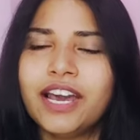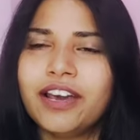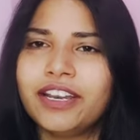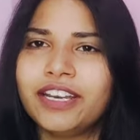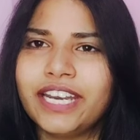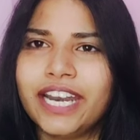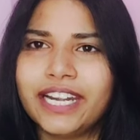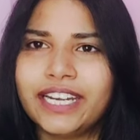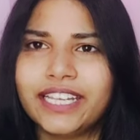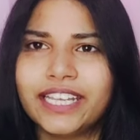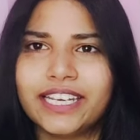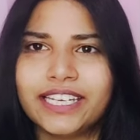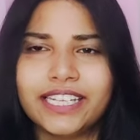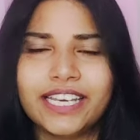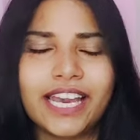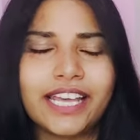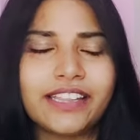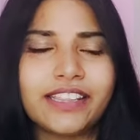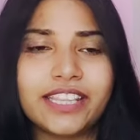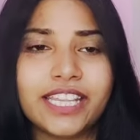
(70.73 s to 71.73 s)
NET ke liye
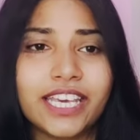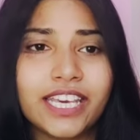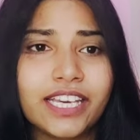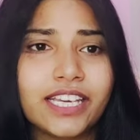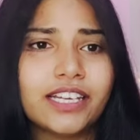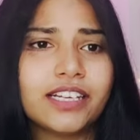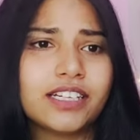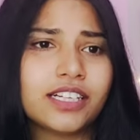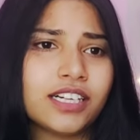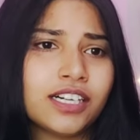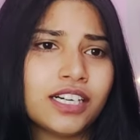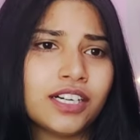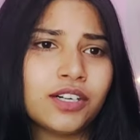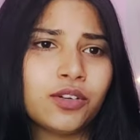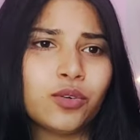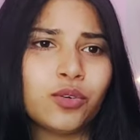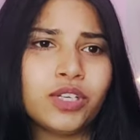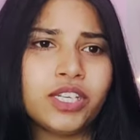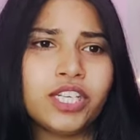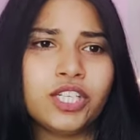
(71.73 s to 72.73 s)
I think
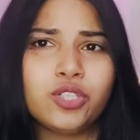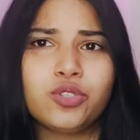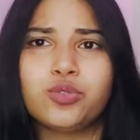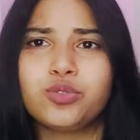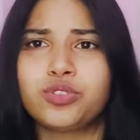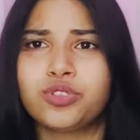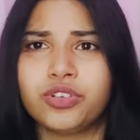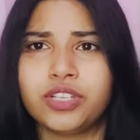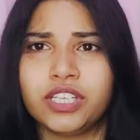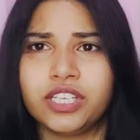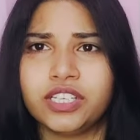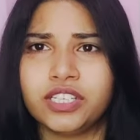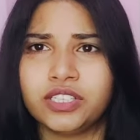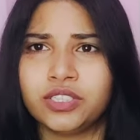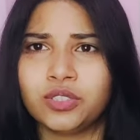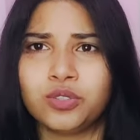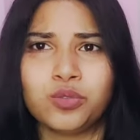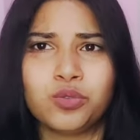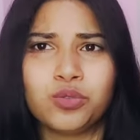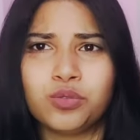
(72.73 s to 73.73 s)
only
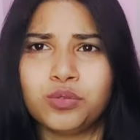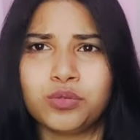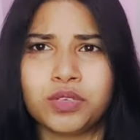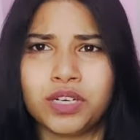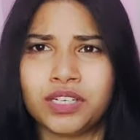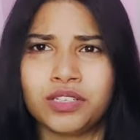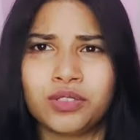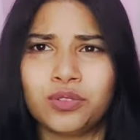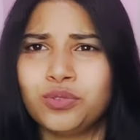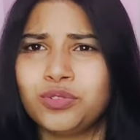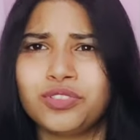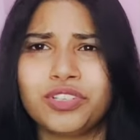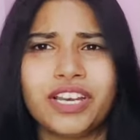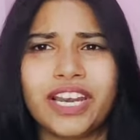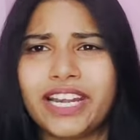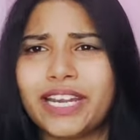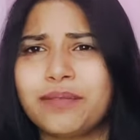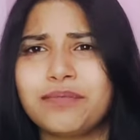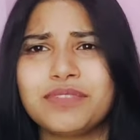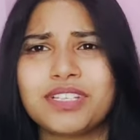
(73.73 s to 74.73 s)

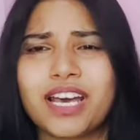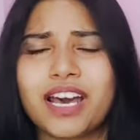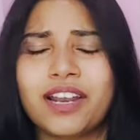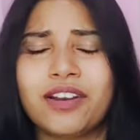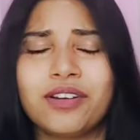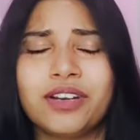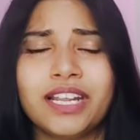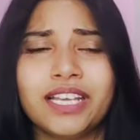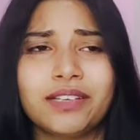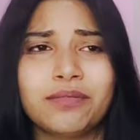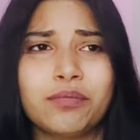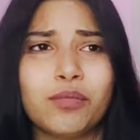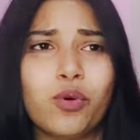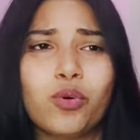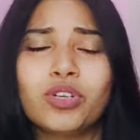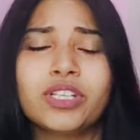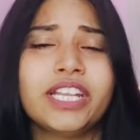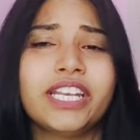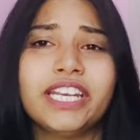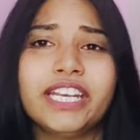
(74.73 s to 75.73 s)
2-3 attempts are like
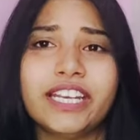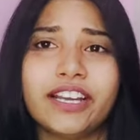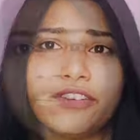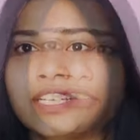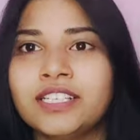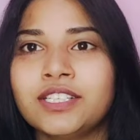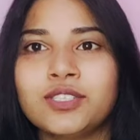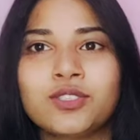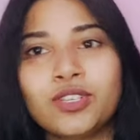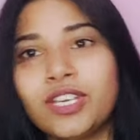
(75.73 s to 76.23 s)
more than enough.